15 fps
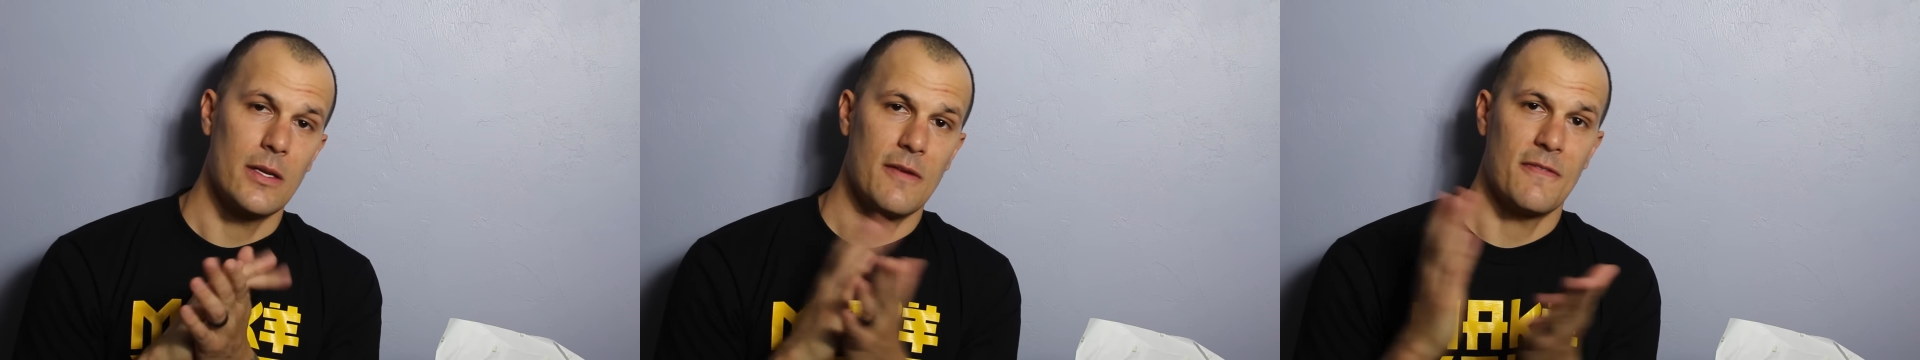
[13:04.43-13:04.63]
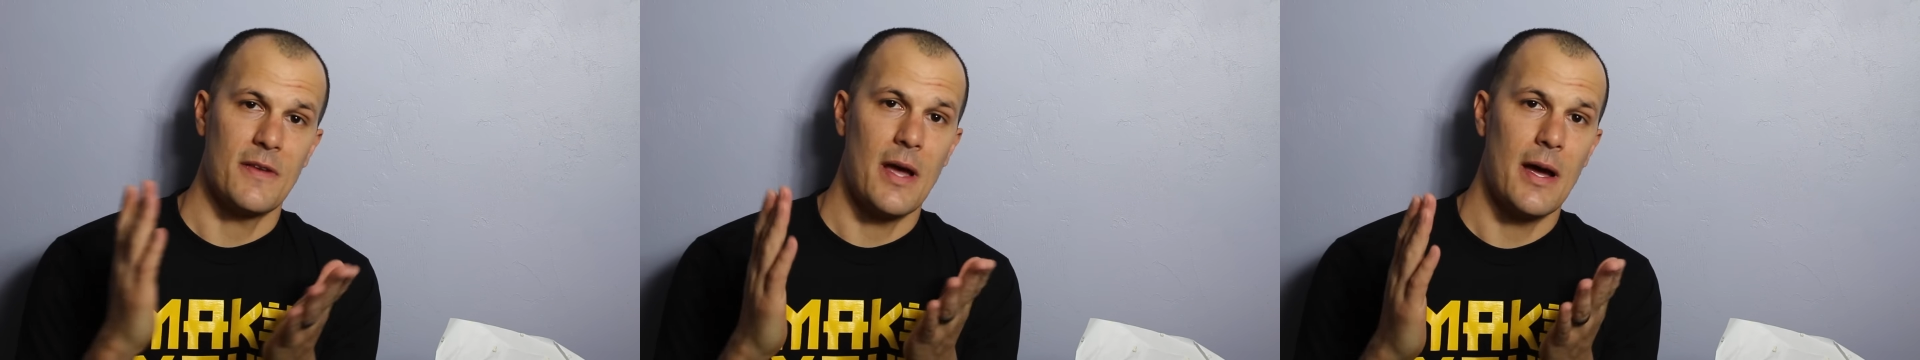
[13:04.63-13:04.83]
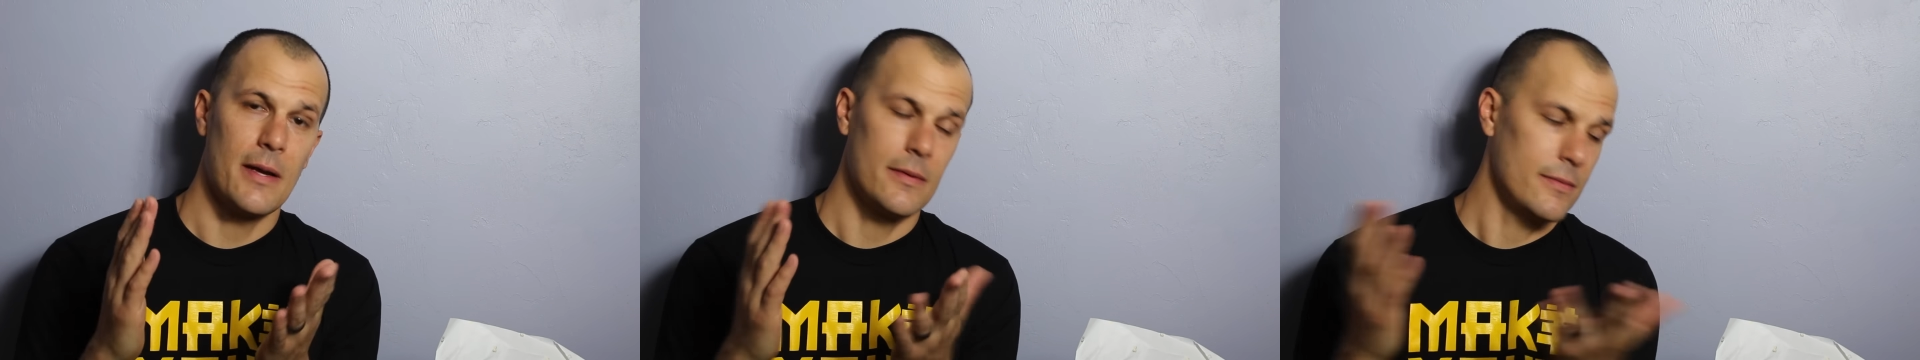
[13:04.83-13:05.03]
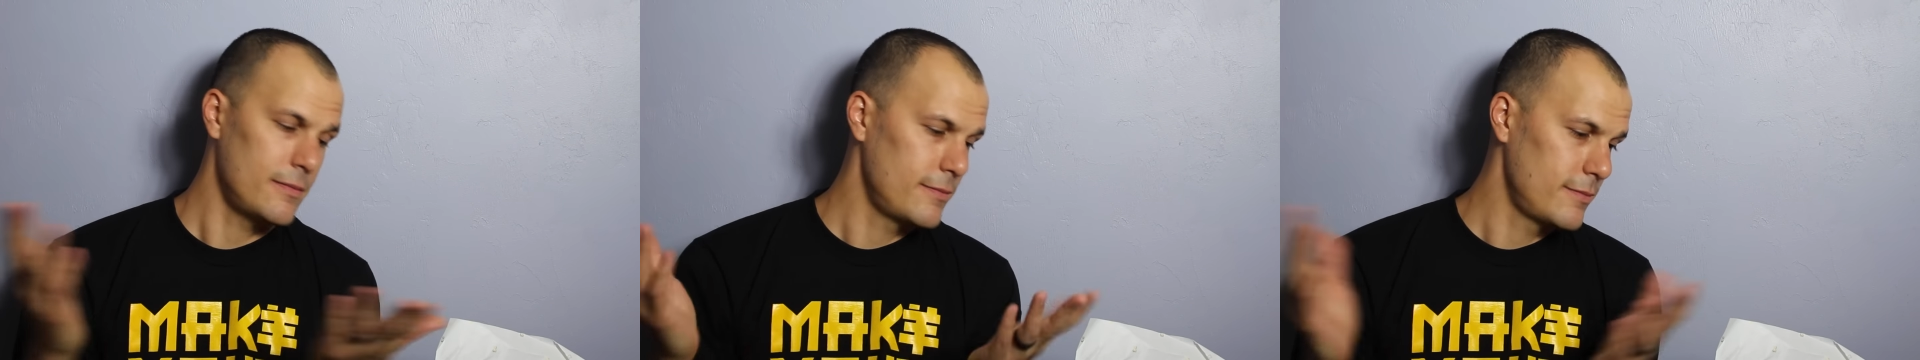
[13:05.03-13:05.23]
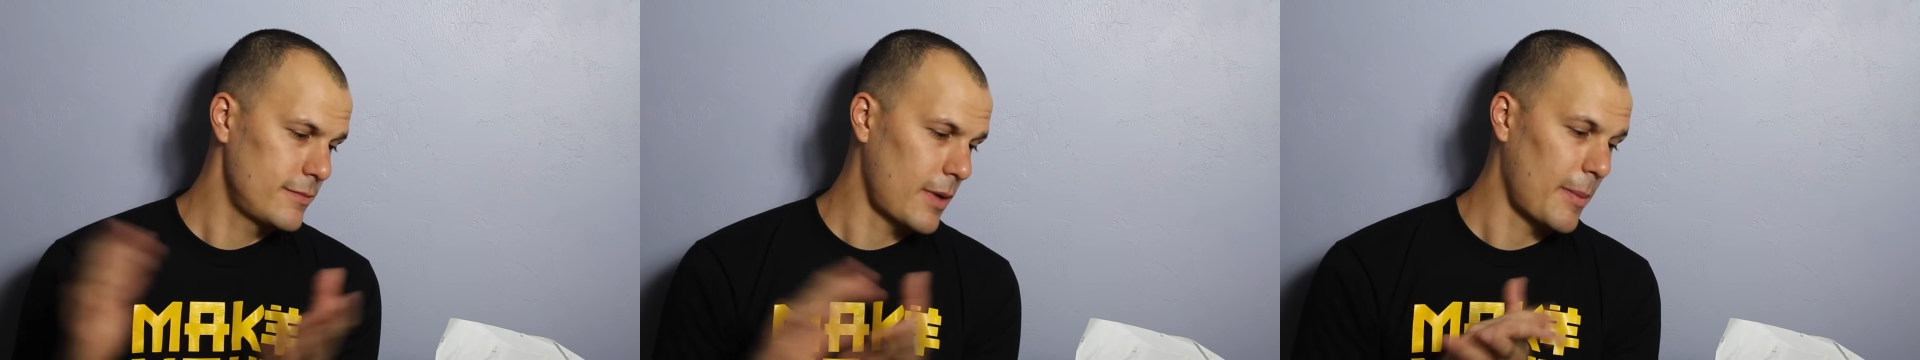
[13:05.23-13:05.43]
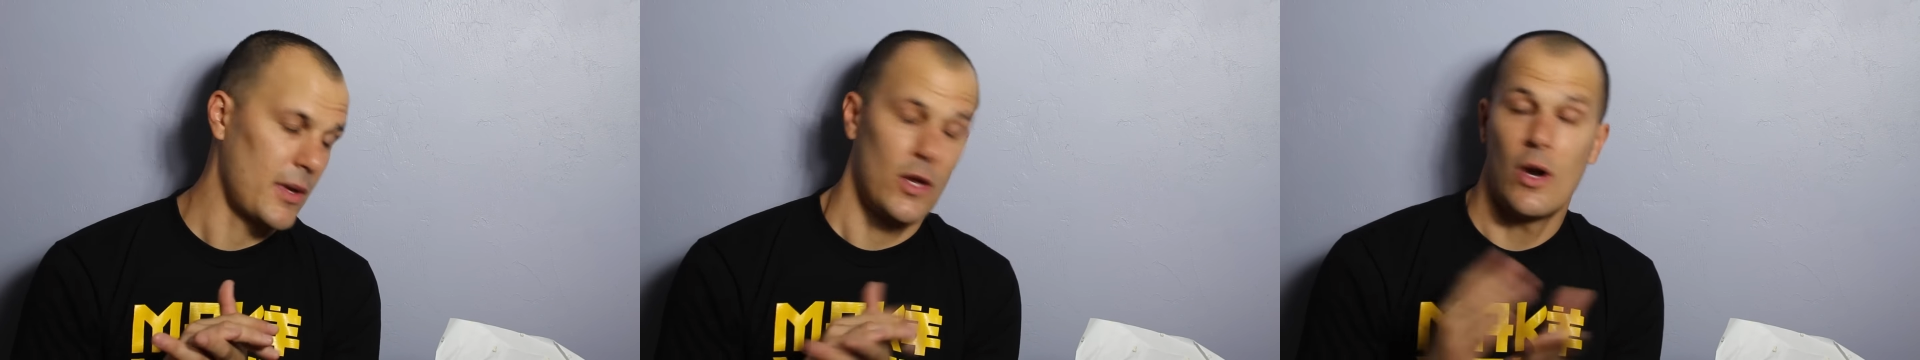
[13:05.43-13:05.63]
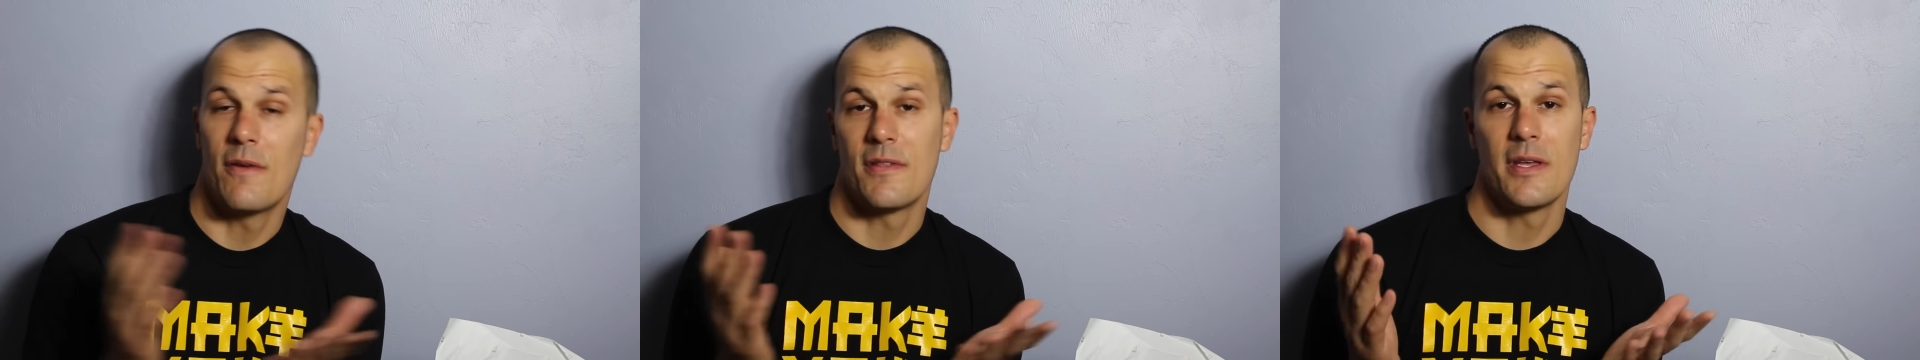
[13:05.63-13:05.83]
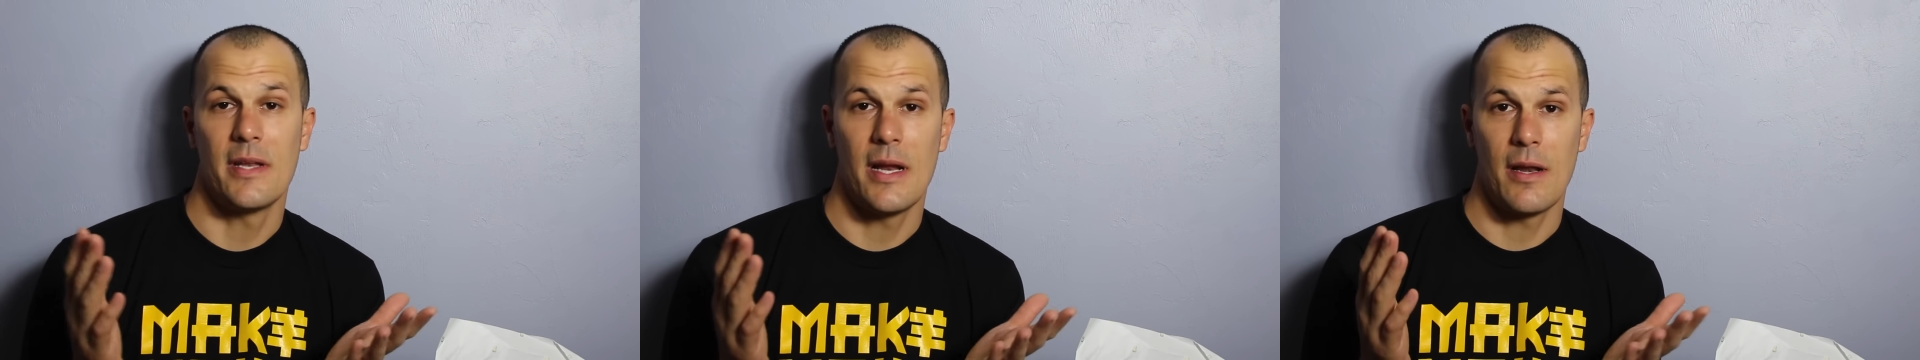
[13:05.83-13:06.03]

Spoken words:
If not, I mean, you don't have to hit